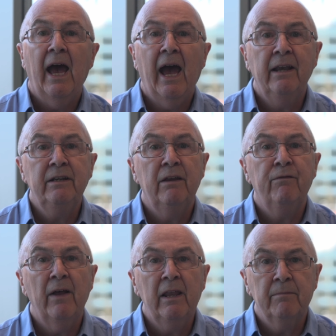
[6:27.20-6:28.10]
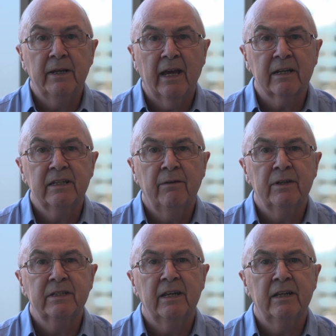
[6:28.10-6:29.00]
and development
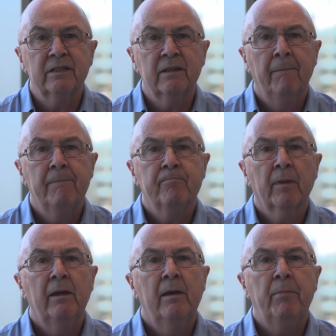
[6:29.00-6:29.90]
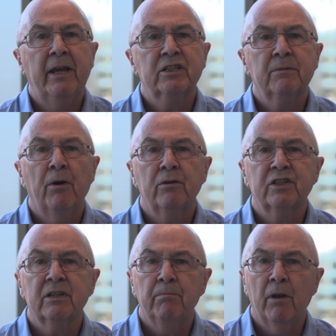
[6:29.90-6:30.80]
activities based upon
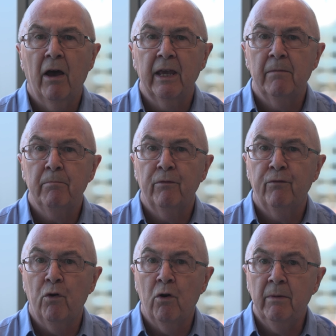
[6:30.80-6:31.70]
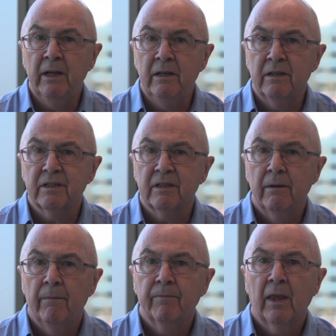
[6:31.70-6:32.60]
supplier performance,
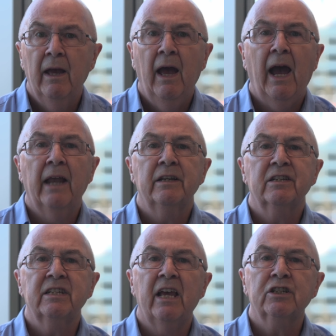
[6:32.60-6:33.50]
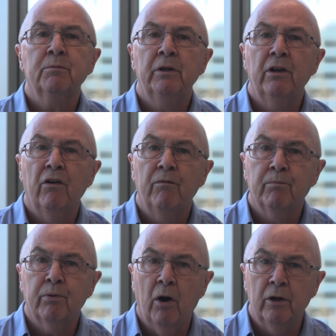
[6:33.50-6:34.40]
an assessment of
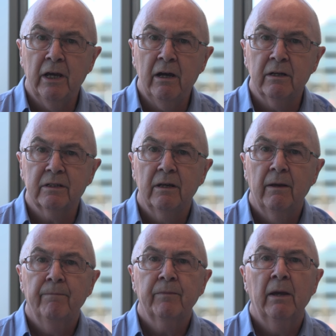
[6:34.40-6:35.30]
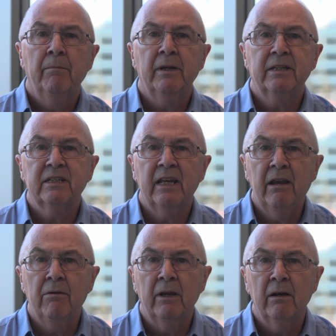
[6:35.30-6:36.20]
product,
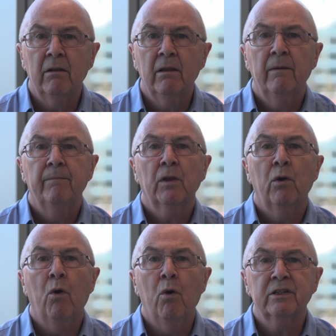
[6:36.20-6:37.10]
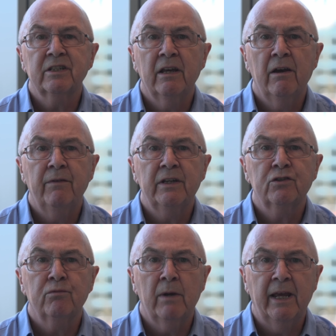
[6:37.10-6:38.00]
material or
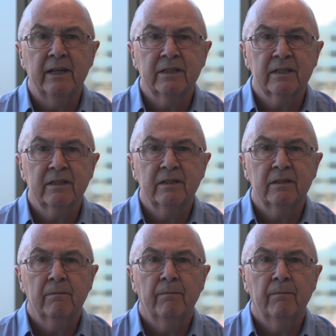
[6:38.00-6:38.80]
service risks.